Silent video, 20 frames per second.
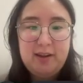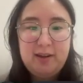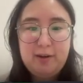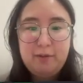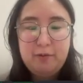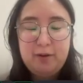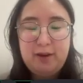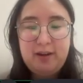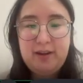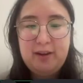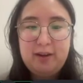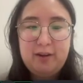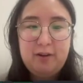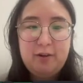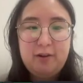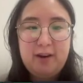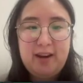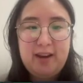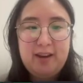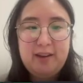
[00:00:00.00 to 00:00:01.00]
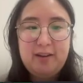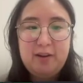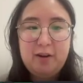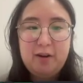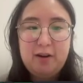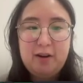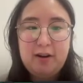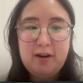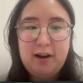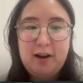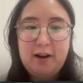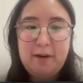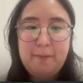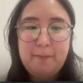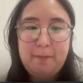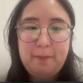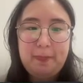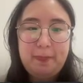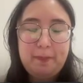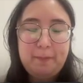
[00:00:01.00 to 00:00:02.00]
where you could create your
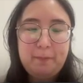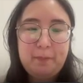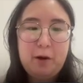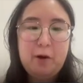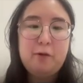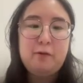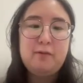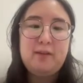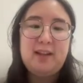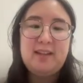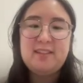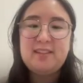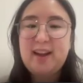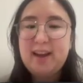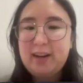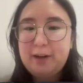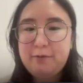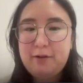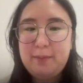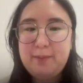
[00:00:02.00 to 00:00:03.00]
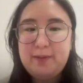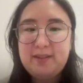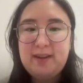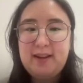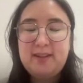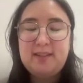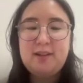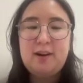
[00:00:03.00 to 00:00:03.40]
own like static websites